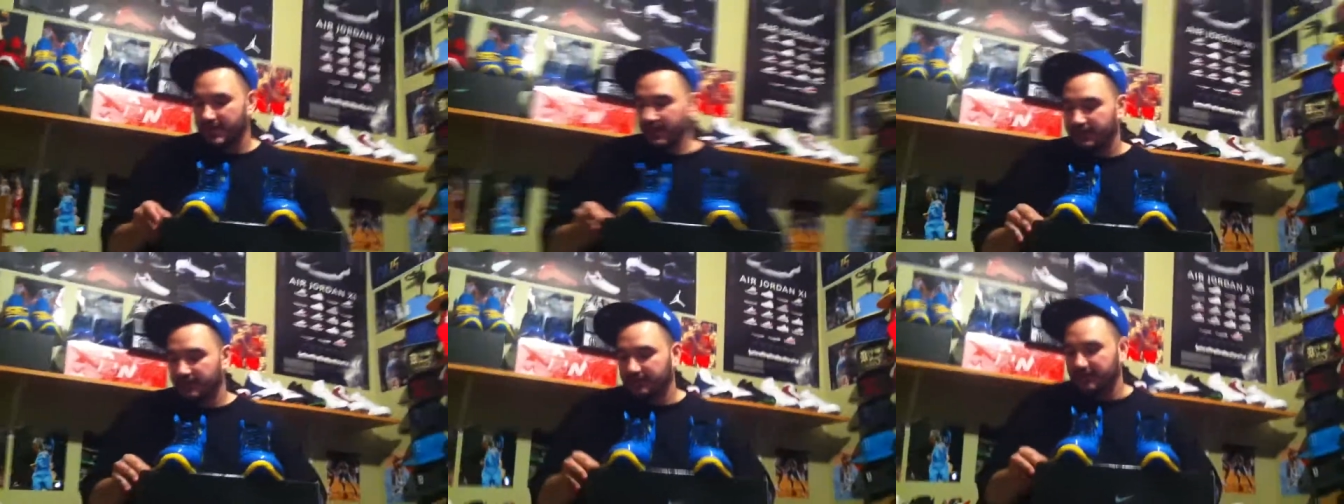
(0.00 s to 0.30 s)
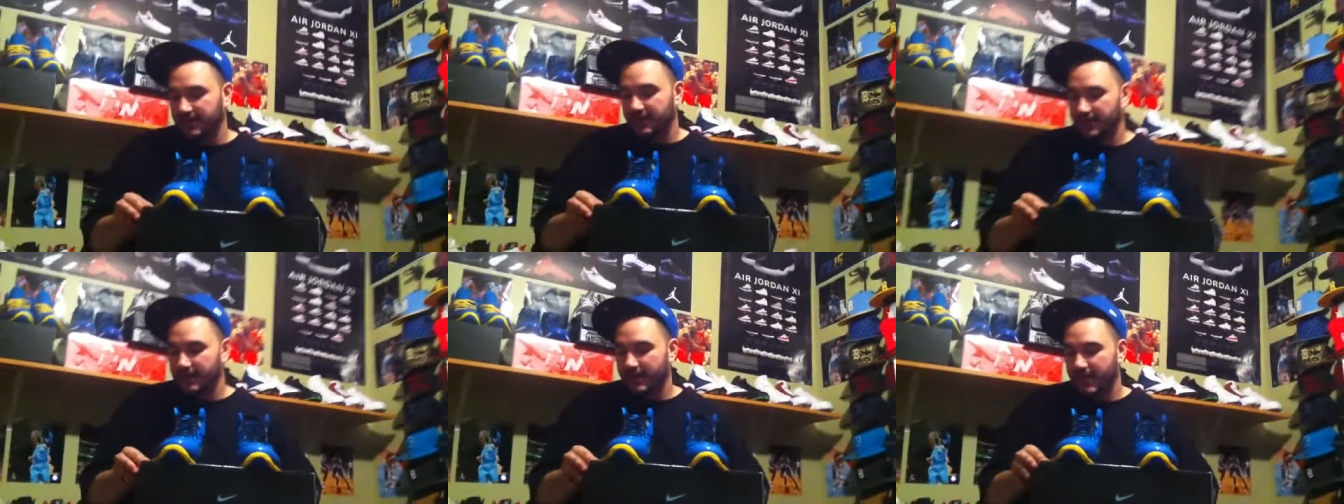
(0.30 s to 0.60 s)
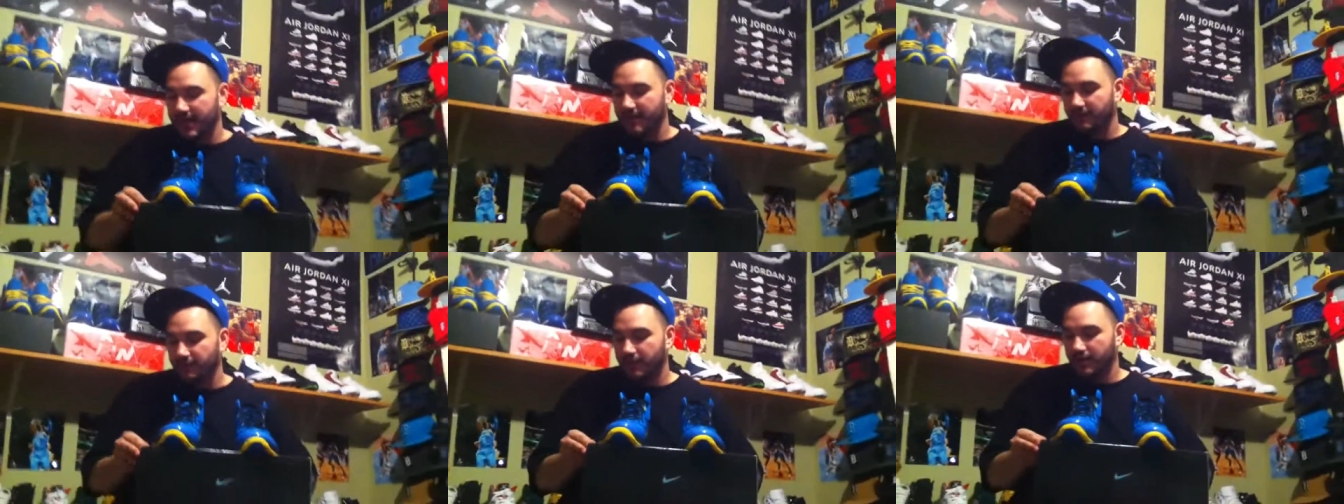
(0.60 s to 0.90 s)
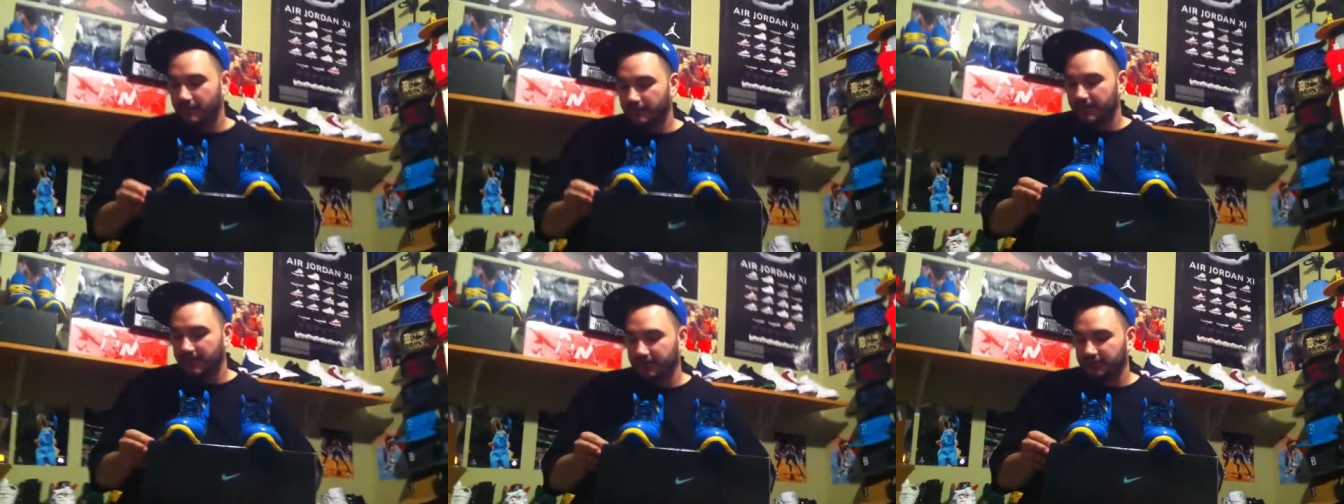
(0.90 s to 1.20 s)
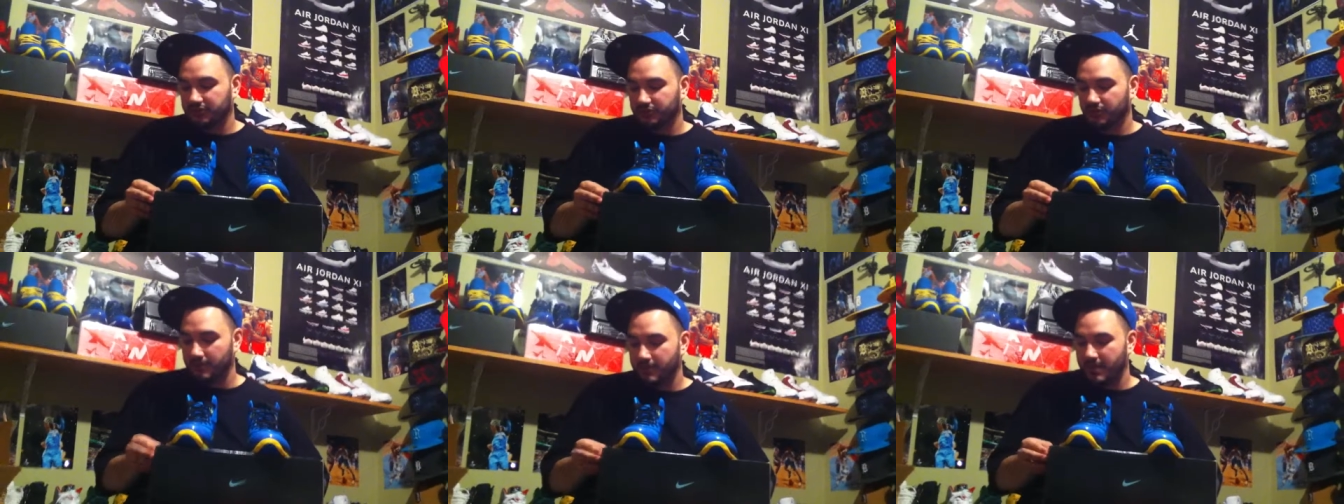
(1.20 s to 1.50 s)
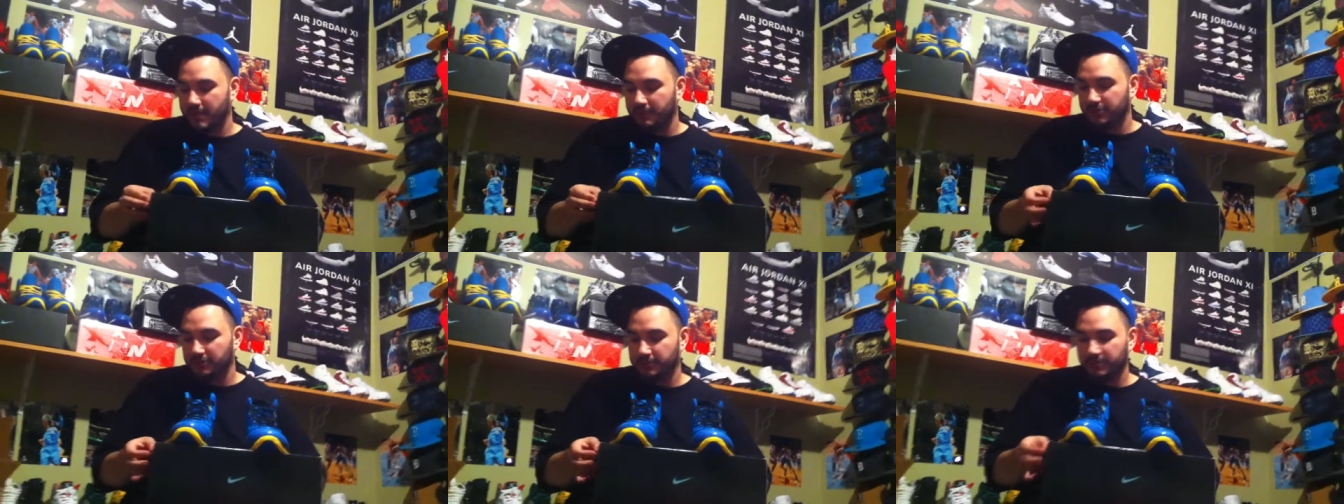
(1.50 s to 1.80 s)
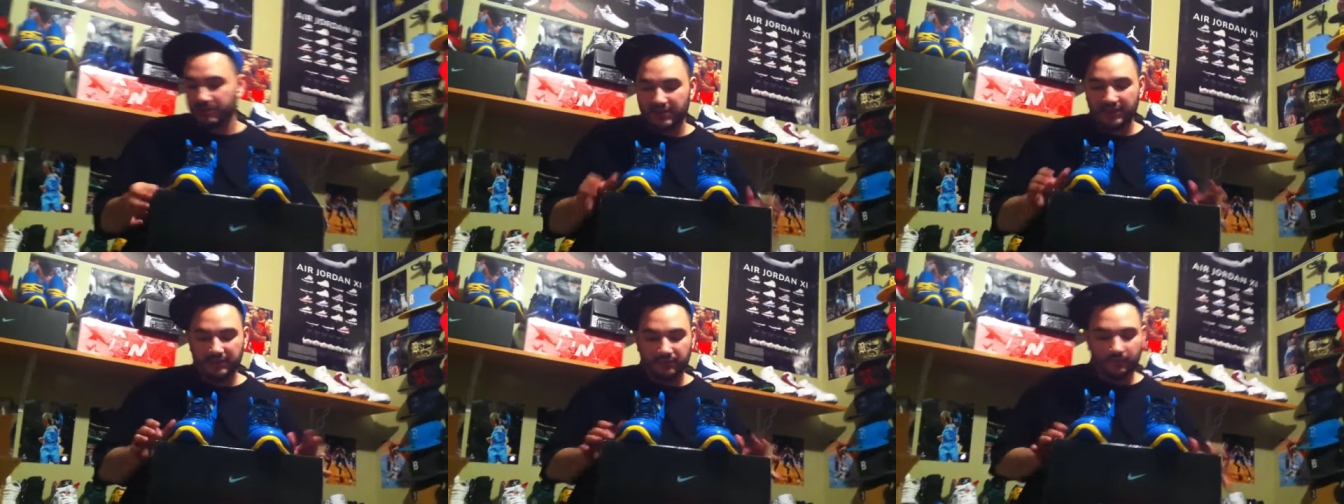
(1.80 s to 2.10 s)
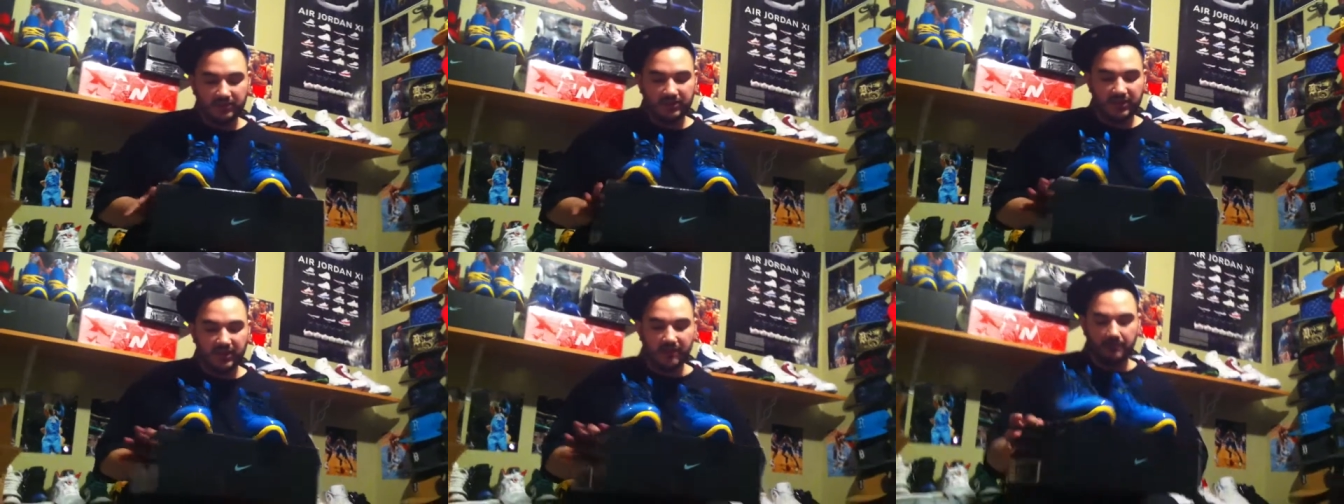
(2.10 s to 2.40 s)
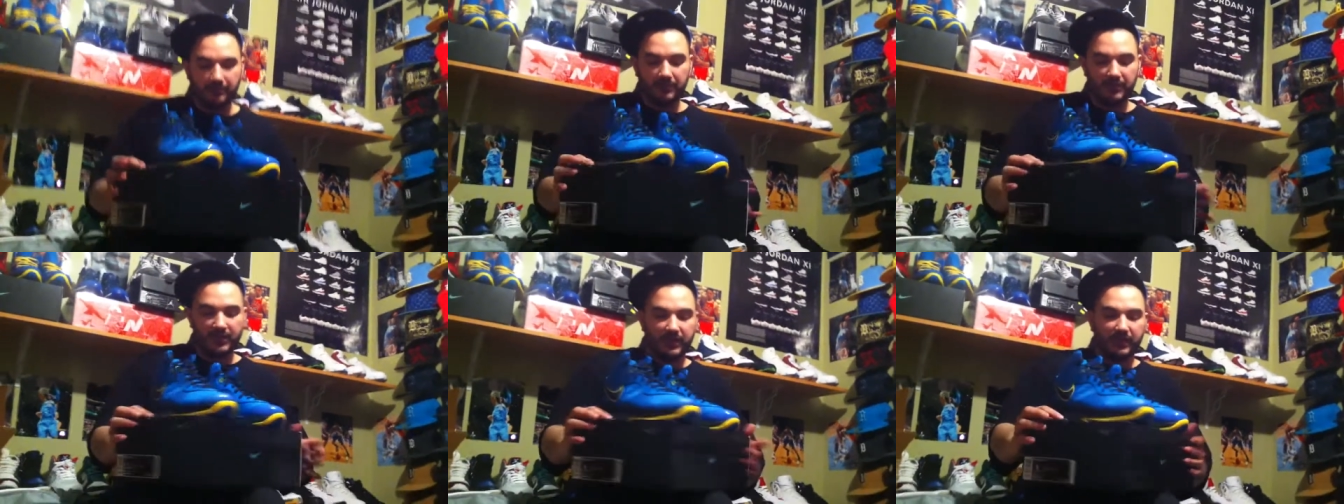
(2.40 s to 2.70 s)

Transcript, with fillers: take a 10 and a half off there, so I might put these ones up.